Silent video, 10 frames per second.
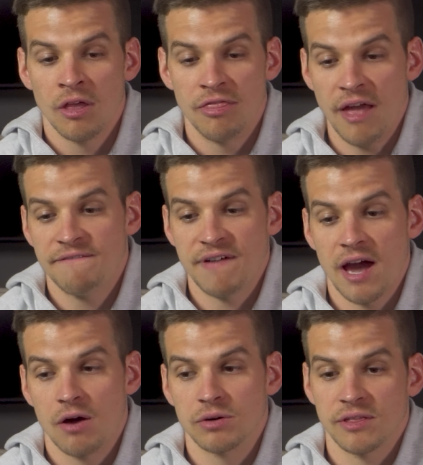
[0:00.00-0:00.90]
they
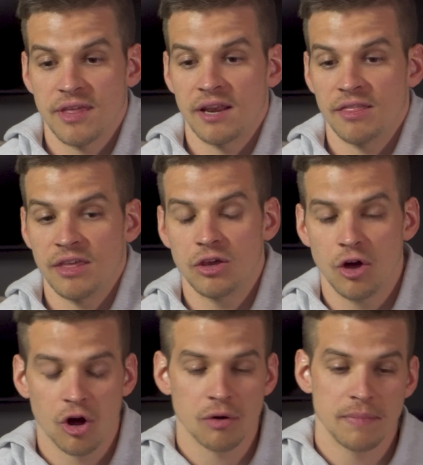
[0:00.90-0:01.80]
found that the
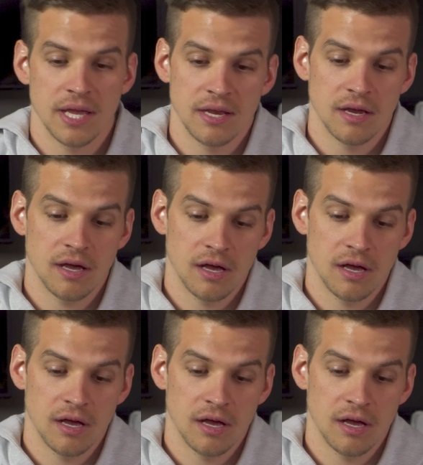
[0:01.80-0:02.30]
Garmin